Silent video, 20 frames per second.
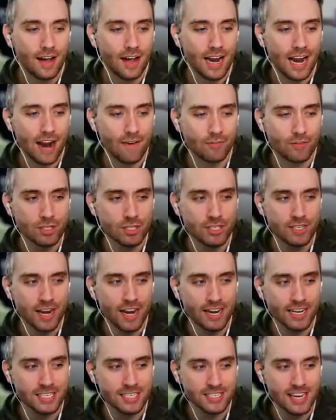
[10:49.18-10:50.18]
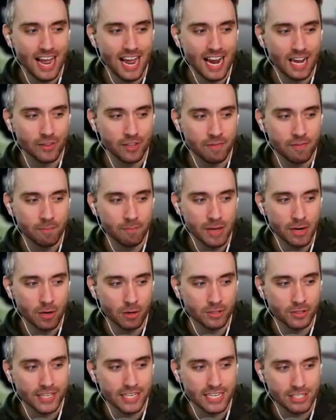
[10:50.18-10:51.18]
I have to stay exactly
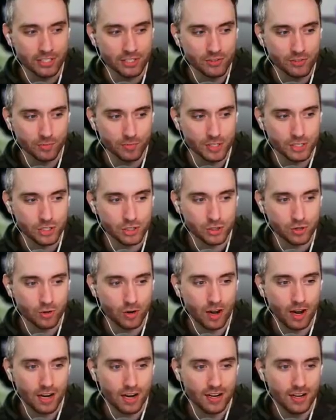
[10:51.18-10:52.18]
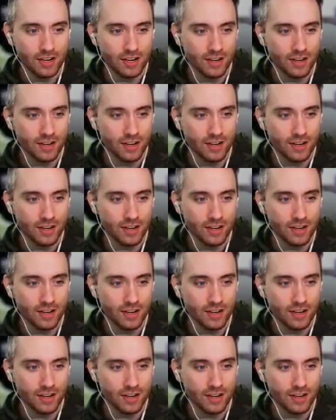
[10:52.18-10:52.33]
middle distance from this truck.